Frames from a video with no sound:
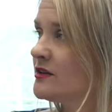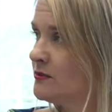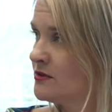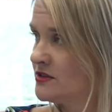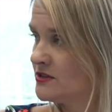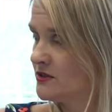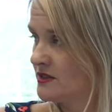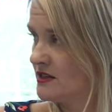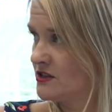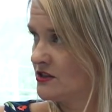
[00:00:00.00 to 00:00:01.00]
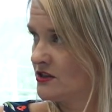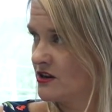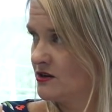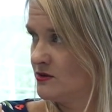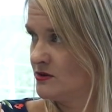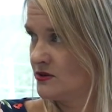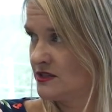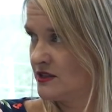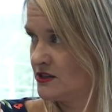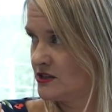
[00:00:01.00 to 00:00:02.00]
homeowners association or condo
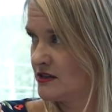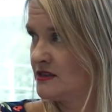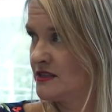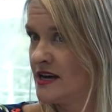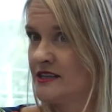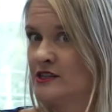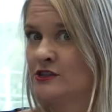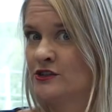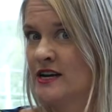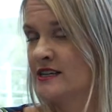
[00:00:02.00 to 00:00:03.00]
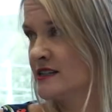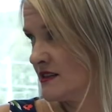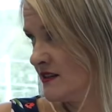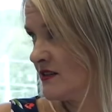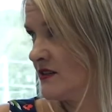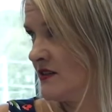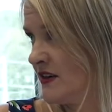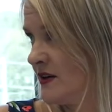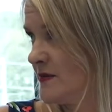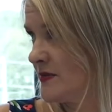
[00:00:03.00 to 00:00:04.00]
association, does address
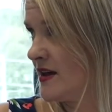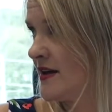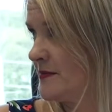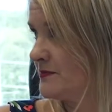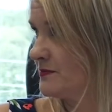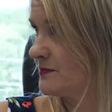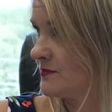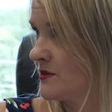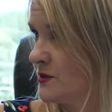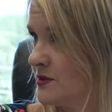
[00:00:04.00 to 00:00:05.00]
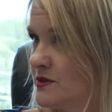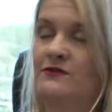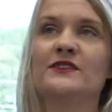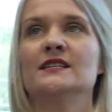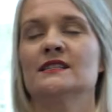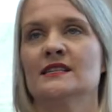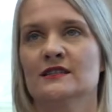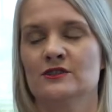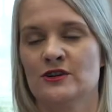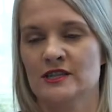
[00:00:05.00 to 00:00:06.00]
the those fees, the
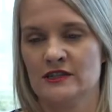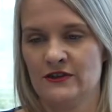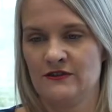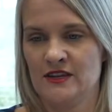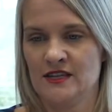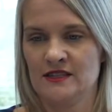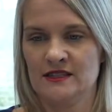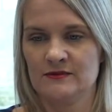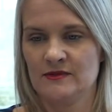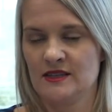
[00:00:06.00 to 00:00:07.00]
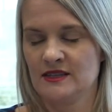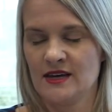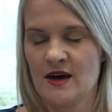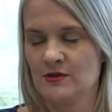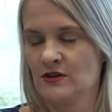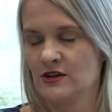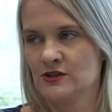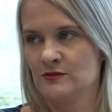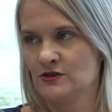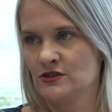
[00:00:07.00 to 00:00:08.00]
transfer fees, capital
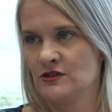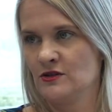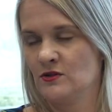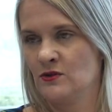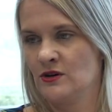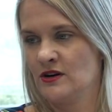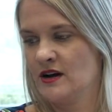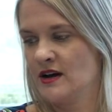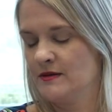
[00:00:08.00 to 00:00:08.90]
contribution, or